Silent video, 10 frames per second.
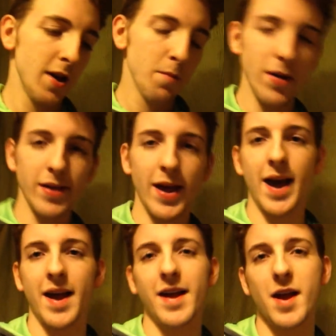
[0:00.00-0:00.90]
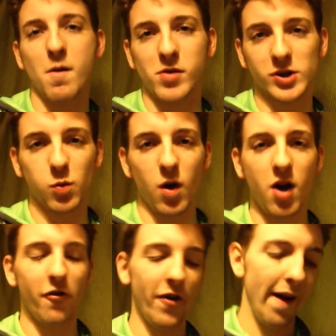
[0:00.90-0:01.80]
But yeah, it was
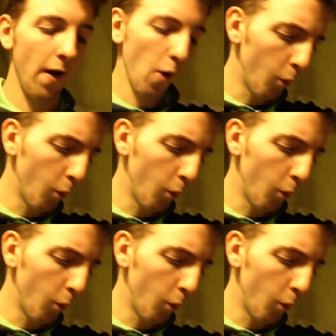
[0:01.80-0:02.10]
worth it.